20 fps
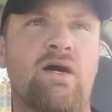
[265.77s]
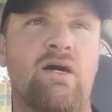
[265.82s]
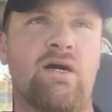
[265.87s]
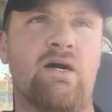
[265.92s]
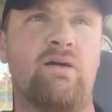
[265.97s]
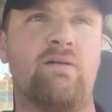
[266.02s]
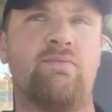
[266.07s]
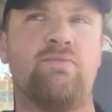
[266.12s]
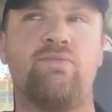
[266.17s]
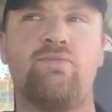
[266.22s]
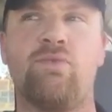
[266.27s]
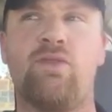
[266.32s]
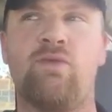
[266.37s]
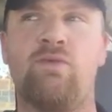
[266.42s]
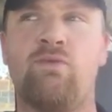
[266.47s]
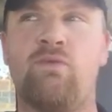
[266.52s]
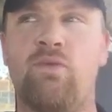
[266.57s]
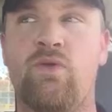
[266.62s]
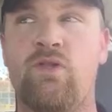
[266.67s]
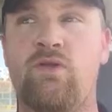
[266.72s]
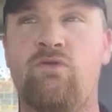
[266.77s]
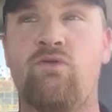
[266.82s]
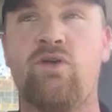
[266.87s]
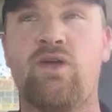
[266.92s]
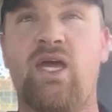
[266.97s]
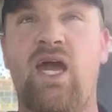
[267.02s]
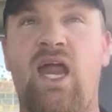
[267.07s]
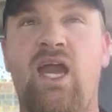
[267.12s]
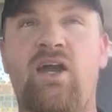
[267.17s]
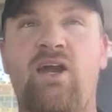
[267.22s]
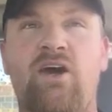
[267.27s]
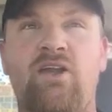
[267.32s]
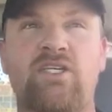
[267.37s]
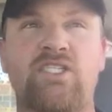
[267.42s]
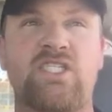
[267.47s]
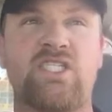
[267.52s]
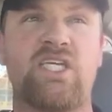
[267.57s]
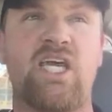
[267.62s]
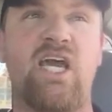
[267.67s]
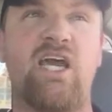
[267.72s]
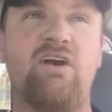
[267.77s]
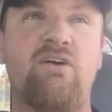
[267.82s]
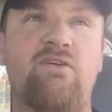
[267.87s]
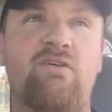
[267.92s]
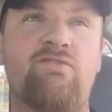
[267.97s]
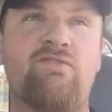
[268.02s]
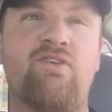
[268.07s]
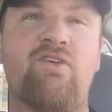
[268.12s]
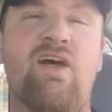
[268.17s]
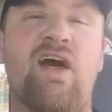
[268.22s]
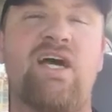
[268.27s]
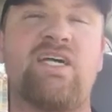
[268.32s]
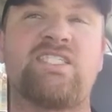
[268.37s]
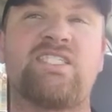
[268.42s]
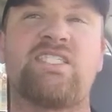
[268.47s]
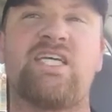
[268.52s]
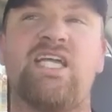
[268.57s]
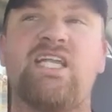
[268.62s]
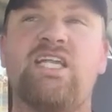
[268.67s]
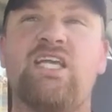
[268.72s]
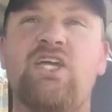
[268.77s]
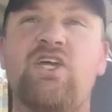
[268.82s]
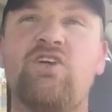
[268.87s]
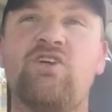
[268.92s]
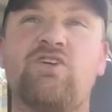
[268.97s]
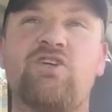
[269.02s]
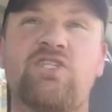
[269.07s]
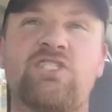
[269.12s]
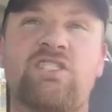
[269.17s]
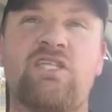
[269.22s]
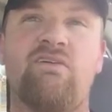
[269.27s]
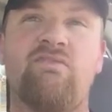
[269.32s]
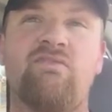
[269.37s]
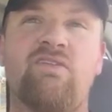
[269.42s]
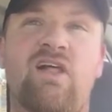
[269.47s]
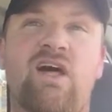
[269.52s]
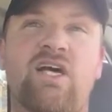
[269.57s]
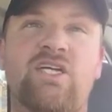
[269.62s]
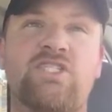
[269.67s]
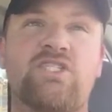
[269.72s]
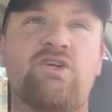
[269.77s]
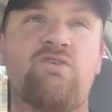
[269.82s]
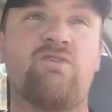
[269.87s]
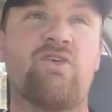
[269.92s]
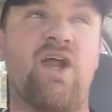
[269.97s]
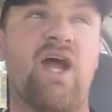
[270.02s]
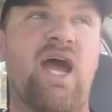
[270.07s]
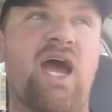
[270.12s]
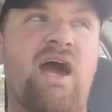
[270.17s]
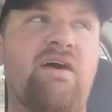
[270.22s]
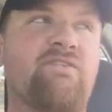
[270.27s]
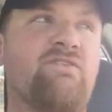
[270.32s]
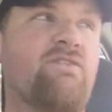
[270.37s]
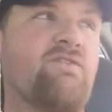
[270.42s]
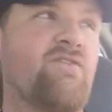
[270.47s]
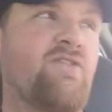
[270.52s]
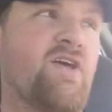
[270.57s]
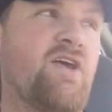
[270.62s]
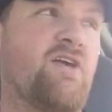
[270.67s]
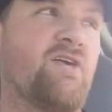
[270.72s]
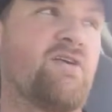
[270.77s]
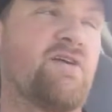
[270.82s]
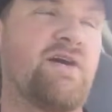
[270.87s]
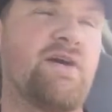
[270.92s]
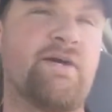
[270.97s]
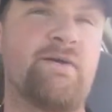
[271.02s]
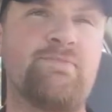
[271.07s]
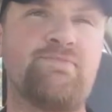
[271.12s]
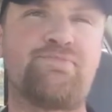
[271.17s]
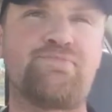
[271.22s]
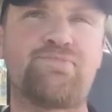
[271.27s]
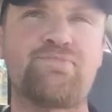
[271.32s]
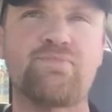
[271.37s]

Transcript: Um, you know, when you look at it on a scale of the last 10 years, they've lost over half of their uh,